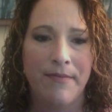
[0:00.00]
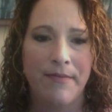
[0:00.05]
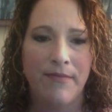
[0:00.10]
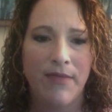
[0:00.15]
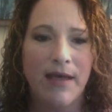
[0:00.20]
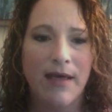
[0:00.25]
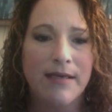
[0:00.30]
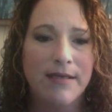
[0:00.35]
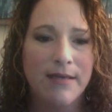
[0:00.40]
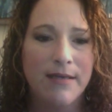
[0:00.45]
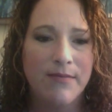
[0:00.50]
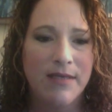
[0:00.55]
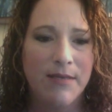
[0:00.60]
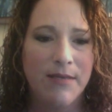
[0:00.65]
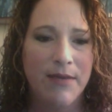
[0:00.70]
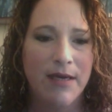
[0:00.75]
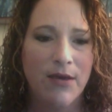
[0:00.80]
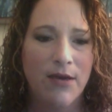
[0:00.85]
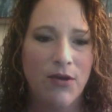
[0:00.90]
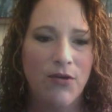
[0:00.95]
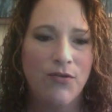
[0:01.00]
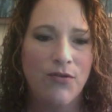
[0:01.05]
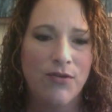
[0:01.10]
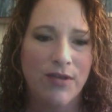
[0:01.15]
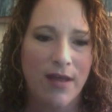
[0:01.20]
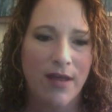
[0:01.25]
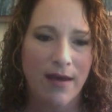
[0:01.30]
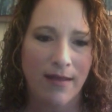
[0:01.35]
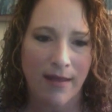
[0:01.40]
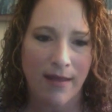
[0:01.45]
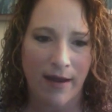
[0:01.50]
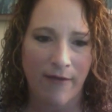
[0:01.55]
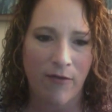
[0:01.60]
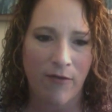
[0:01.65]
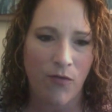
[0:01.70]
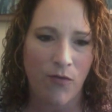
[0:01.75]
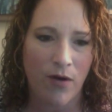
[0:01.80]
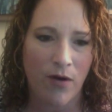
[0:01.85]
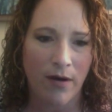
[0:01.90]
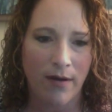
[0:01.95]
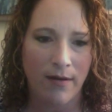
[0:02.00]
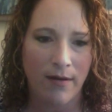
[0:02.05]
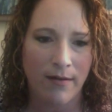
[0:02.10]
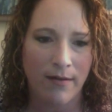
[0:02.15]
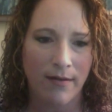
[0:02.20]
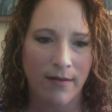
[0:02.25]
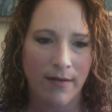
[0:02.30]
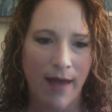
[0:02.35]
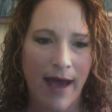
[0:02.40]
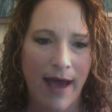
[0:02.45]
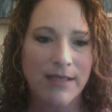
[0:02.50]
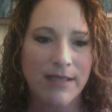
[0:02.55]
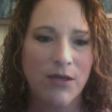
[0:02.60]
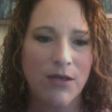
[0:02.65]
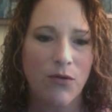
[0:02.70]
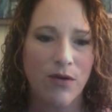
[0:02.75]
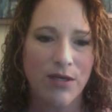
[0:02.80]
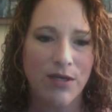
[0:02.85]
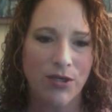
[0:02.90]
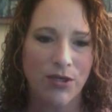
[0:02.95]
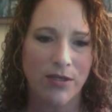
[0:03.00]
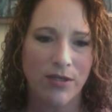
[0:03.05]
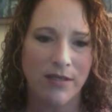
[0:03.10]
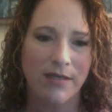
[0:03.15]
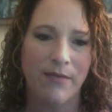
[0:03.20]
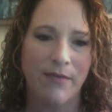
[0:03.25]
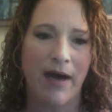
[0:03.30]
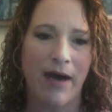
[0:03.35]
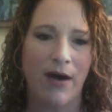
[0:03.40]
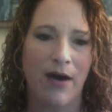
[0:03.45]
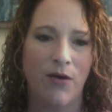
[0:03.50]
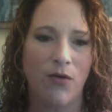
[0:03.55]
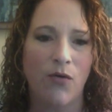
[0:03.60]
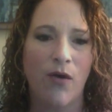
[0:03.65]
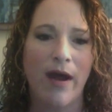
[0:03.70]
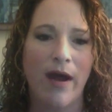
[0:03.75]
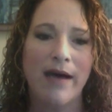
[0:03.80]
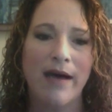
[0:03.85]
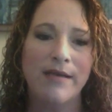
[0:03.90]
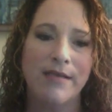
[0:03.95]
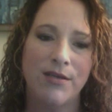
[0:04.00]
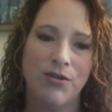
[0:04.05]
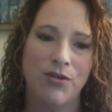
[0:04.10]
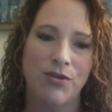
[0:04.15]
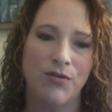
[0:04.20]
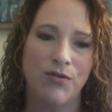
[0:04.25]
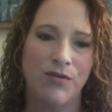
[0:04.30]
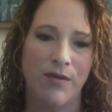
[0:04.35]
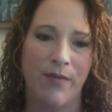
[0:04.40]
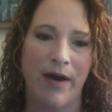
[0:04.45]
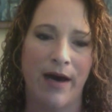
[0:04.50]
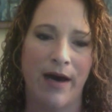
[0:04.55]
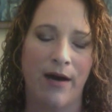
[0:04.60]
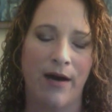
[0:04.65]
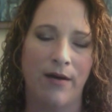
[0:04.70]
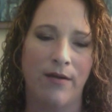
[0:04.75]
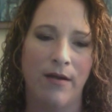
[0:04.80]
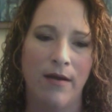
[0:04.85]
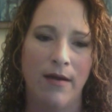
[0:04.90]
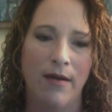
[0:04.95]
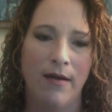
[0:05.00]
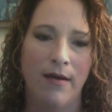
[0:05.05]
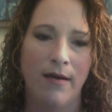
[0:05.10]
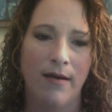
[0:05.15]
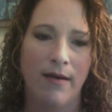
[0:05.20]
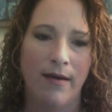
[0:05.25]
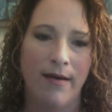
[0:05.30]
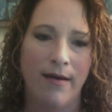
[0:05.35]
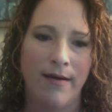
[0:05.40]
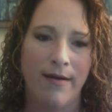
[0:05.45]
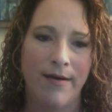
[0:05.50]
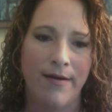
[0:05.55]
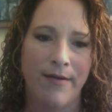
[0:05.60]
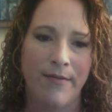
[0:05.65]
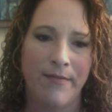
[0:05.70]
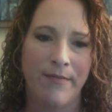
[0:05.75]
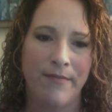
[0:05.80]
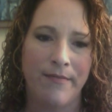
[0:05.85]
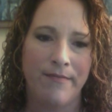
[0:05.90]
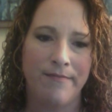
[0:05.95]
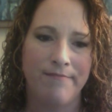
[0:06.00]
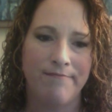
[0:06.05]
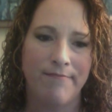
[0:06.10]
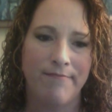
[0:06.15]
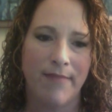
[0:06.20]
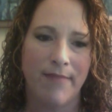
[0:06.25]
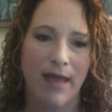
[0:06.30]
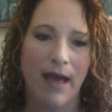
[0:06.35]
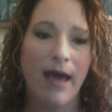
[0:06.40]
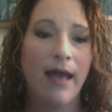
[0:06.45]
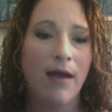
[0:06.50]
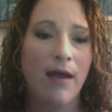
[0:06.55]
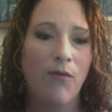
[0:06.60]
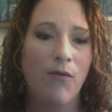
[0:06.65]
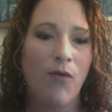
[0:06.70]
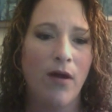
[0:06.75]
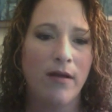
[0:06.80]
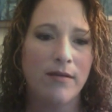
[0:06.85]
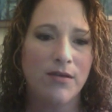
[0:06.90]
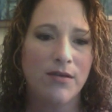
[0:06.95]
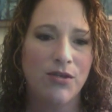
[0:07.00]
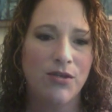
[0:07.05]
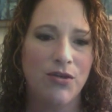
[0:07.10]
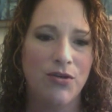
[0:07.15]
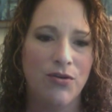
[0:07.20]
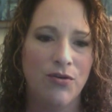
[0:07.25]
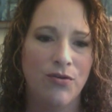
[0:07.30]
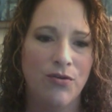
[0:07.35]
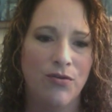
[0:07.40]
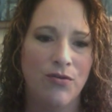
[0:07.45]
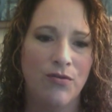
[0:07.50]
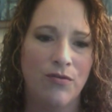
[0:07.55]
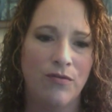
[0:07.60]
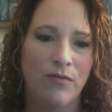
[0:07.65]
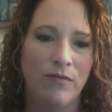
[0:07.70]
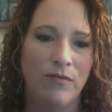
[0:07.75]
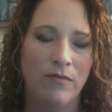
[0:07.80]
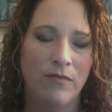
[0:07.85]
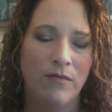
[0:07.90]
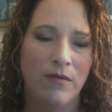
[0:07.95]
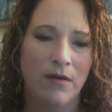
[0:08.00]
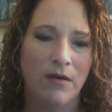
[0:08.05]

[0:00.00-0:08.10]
That seems to be a huge thing that everyone has questions about or has issues about. And I want you